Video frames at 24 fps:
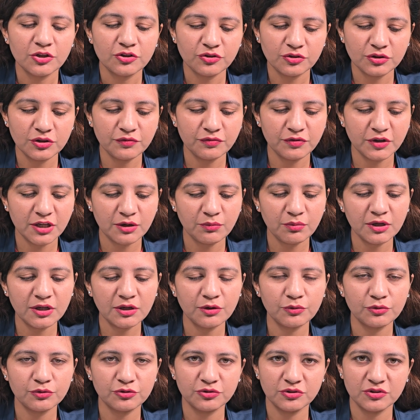So the frequent
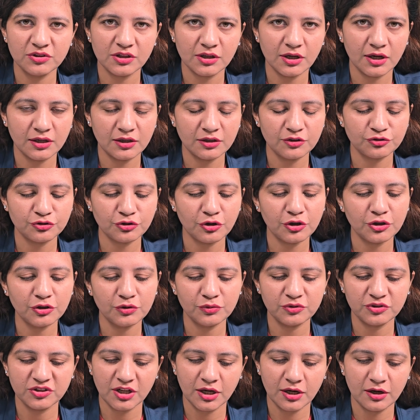questions under short
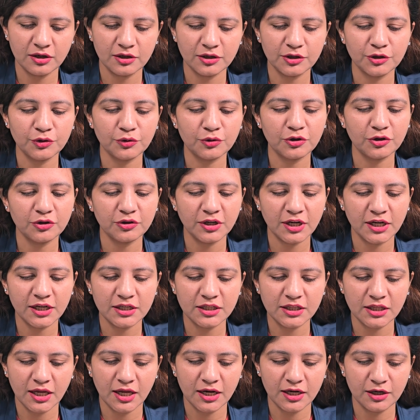notes are
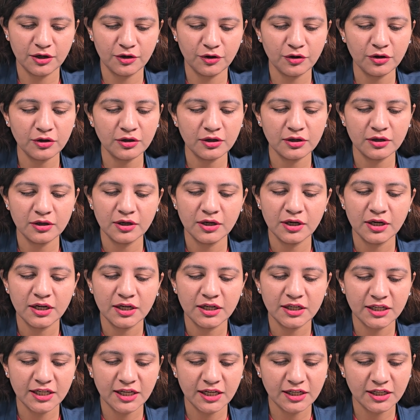nucleotides analog,
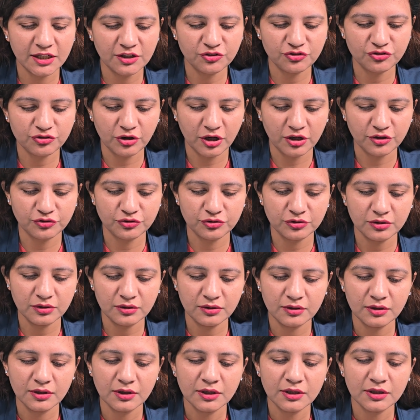DNA structure,
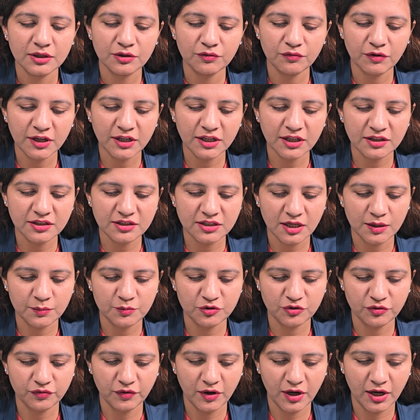the various
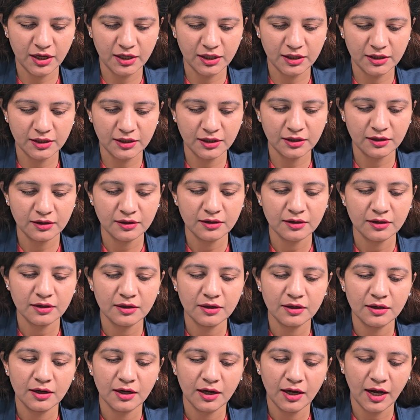types of RNA,
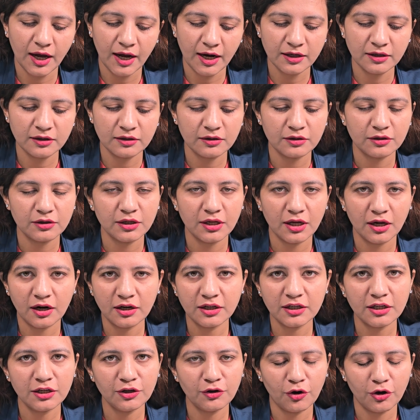and
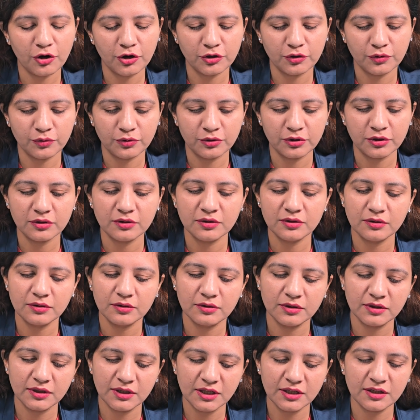under long note,
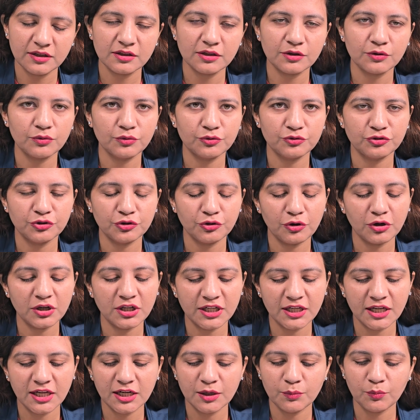there is a question on
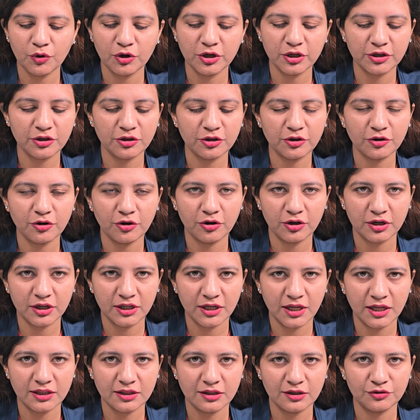DNA molecular
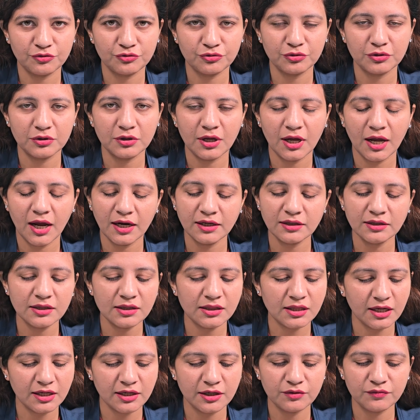organization and the
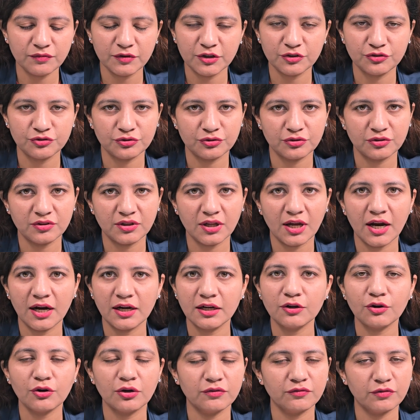salient features
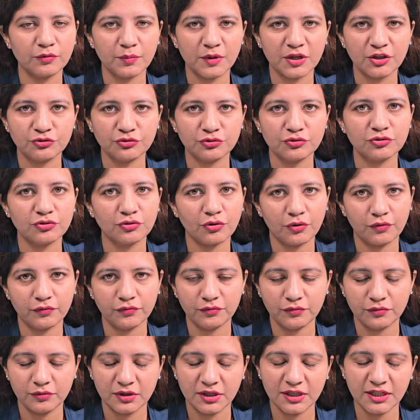and conformations of
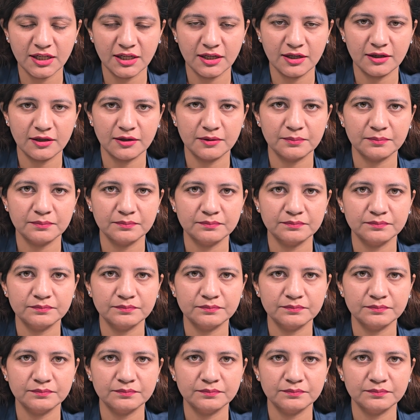DNA.